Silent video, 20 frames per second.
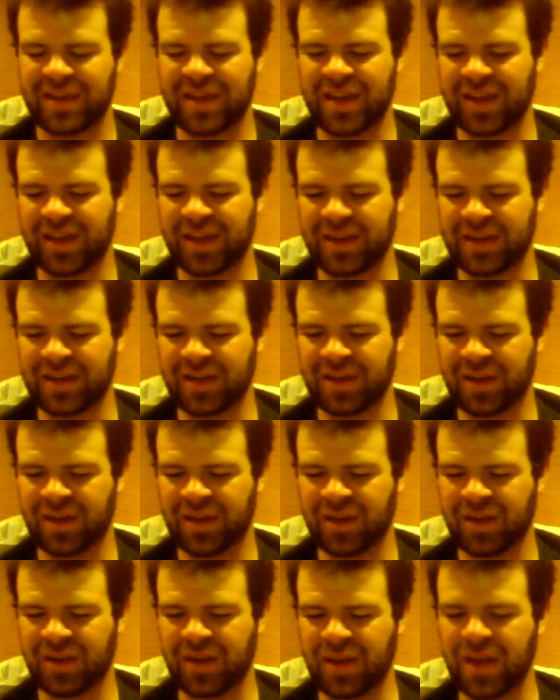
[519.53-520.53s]
And
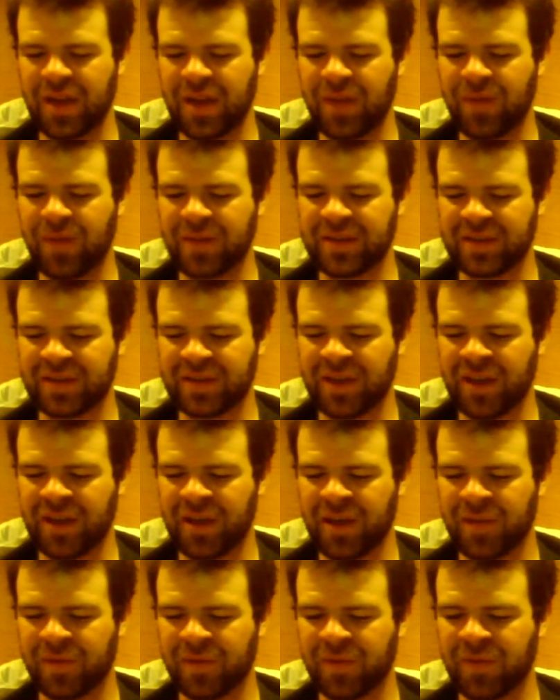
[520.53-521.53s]
anyways,
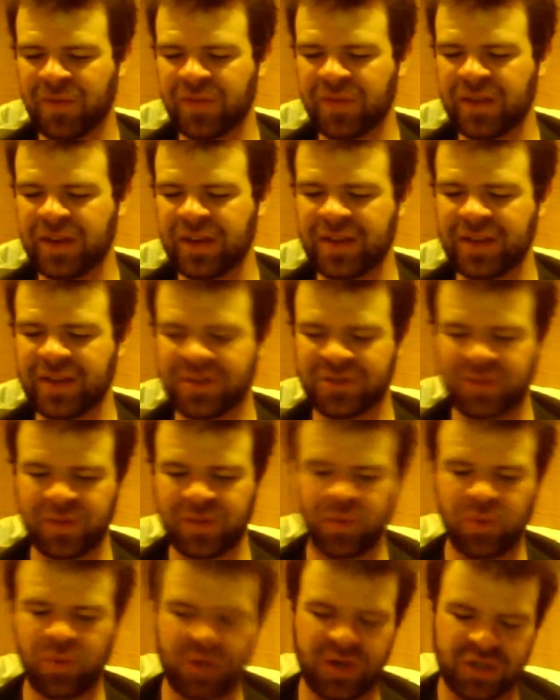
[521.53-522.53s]
the 59th
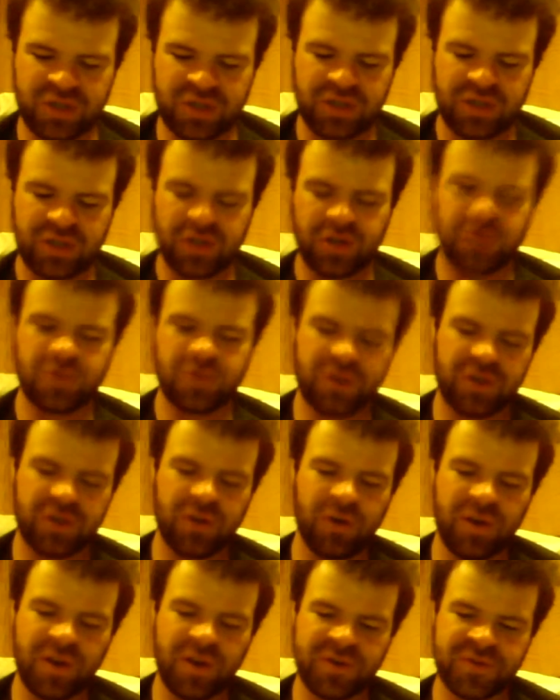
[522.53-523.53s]
Street Bridge goes
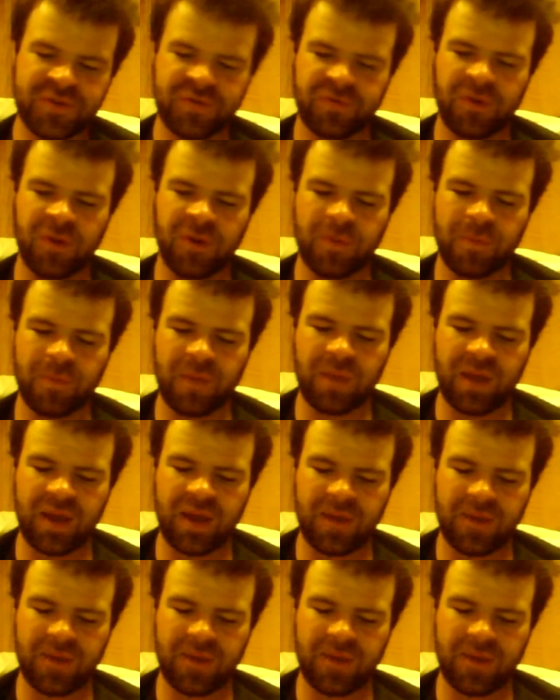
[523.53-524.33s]
across from